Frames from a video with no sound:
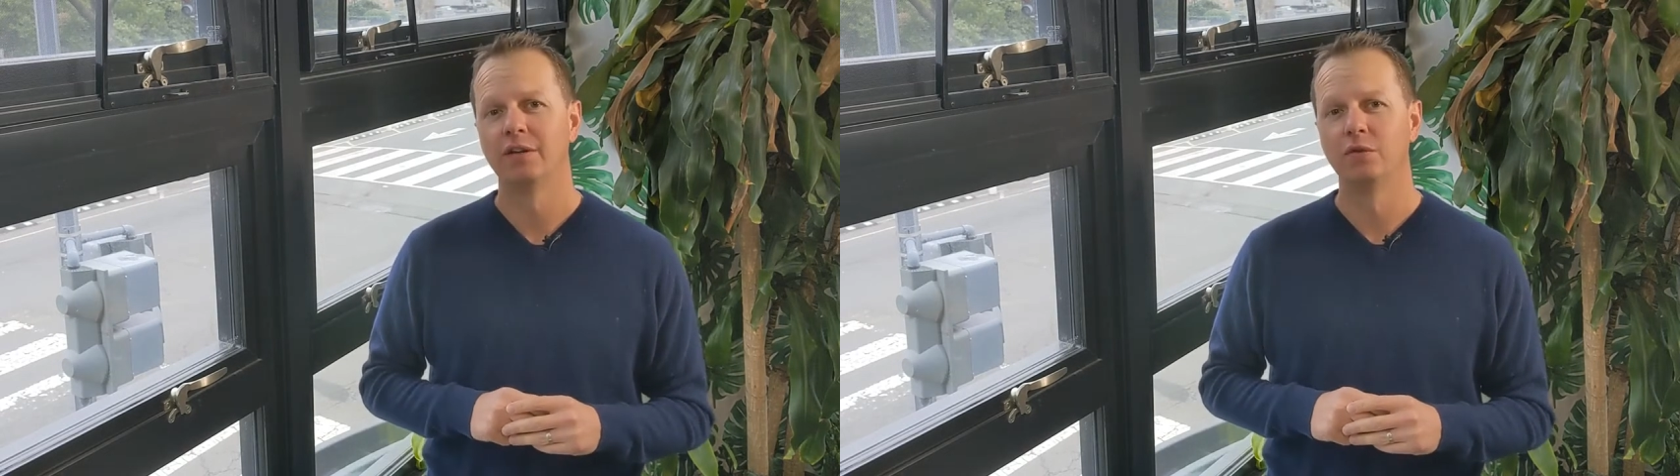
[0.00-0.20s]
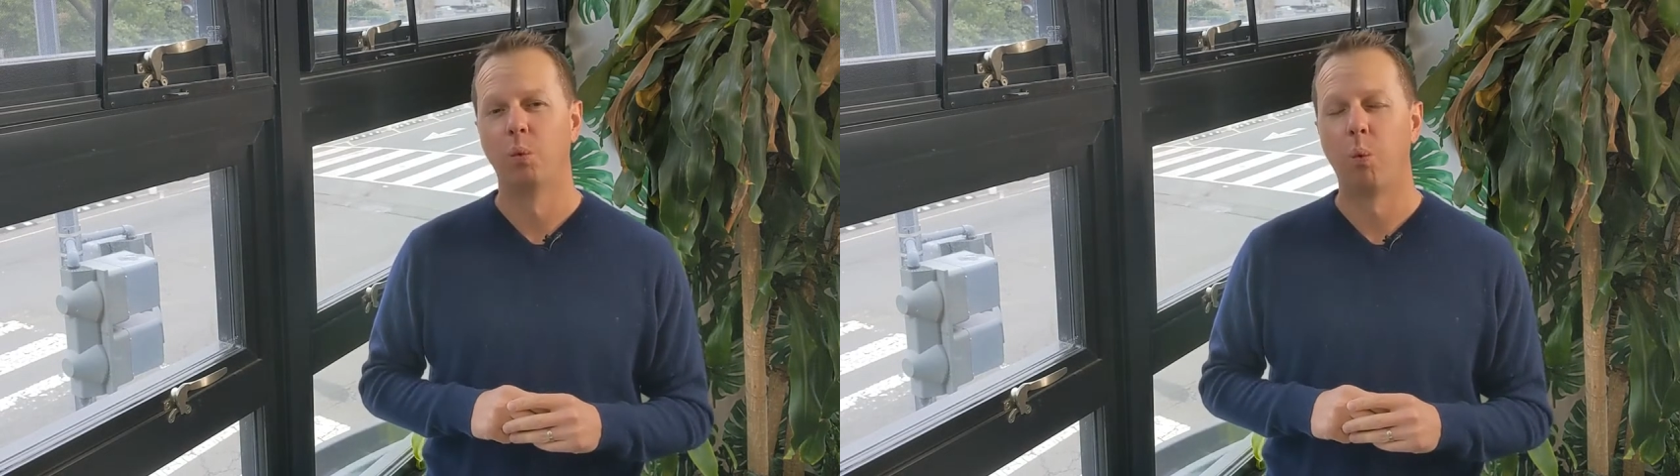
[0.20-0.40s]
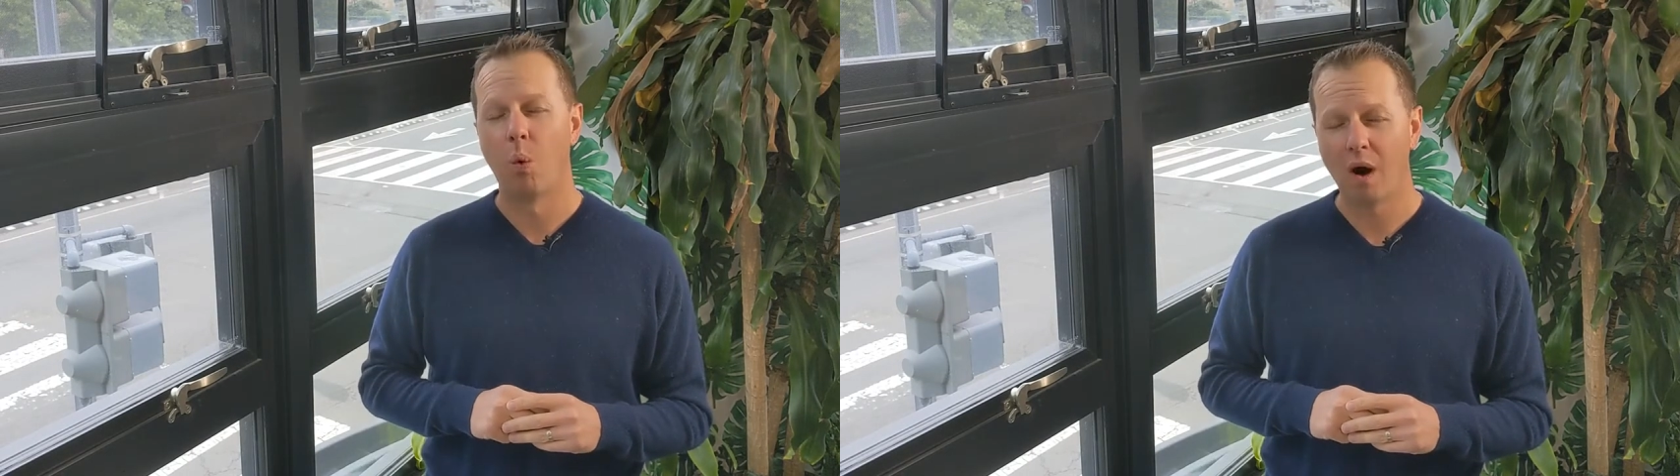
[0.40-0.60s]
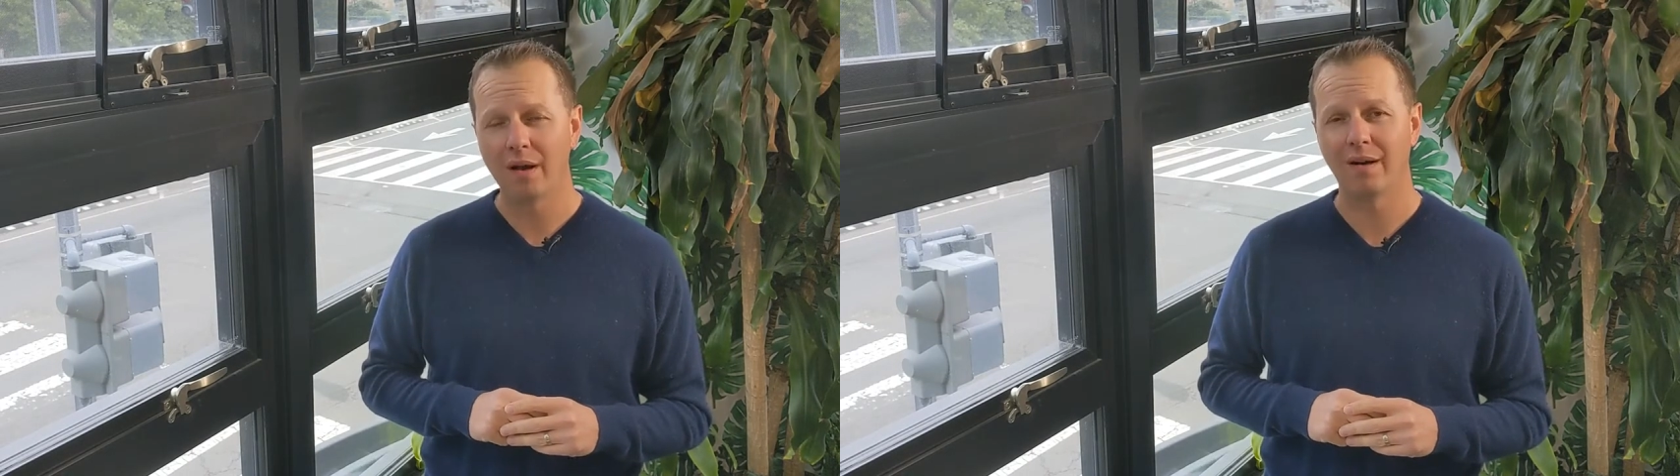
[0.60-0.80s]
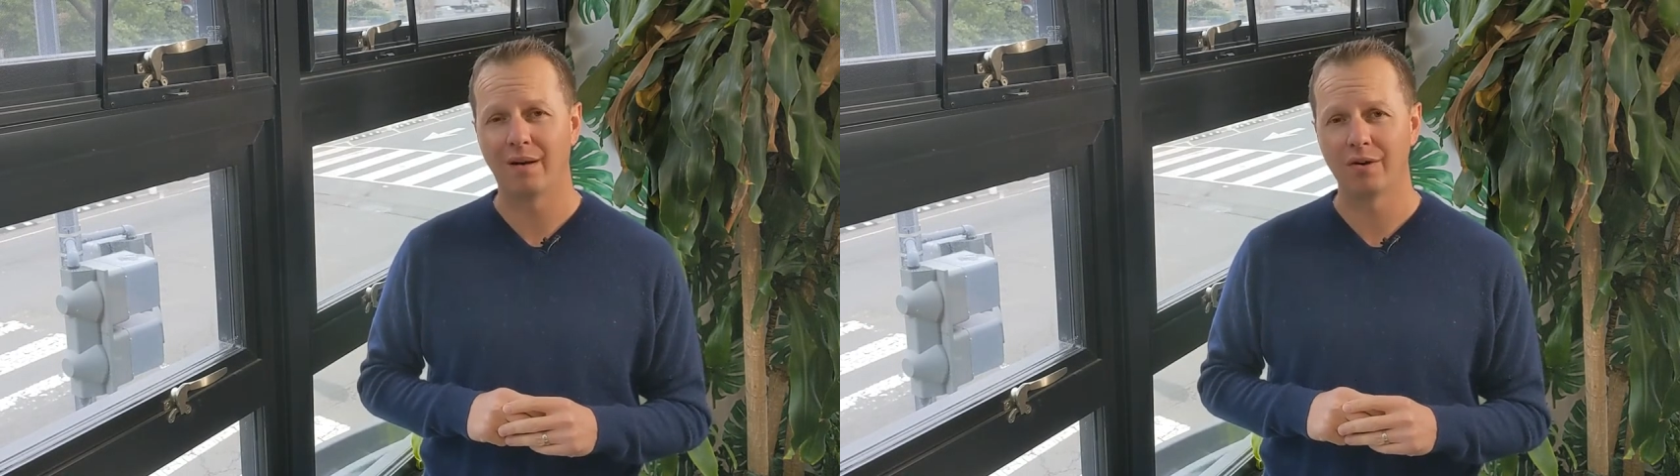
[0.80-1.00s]
is
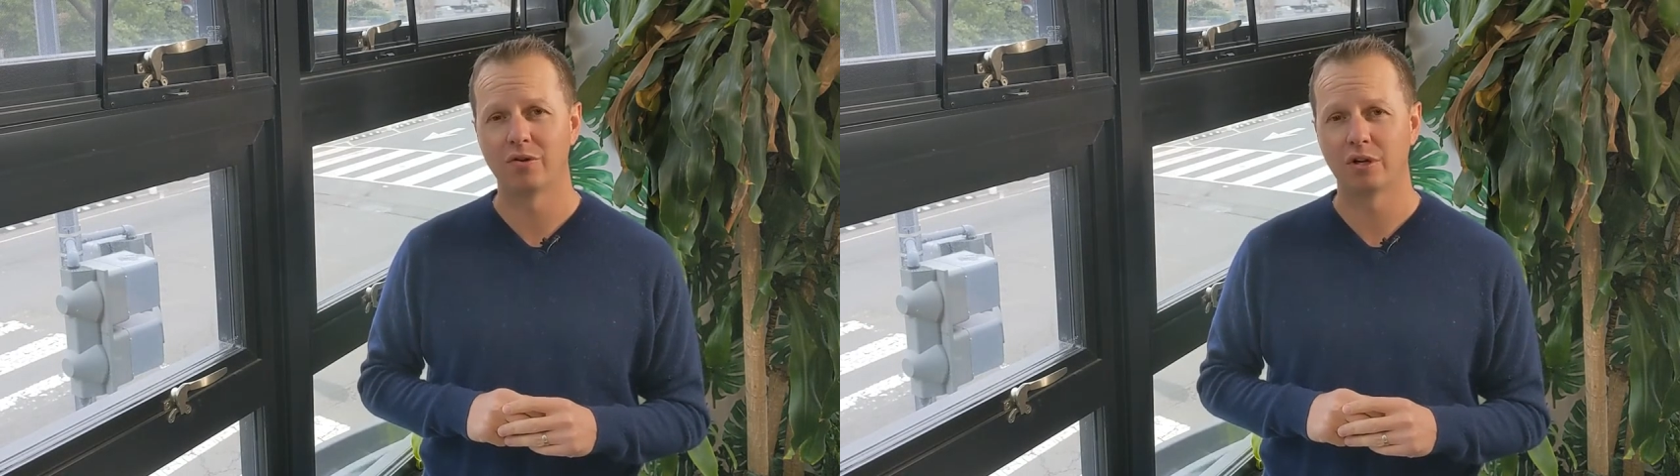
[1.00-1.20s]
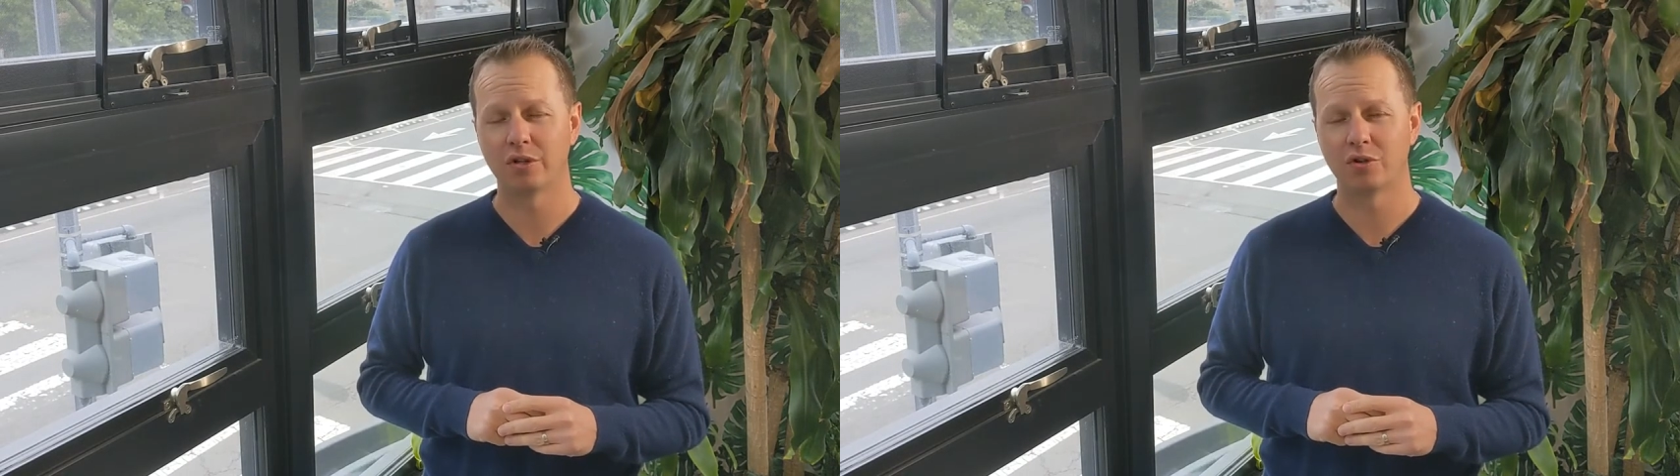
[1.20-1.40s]
100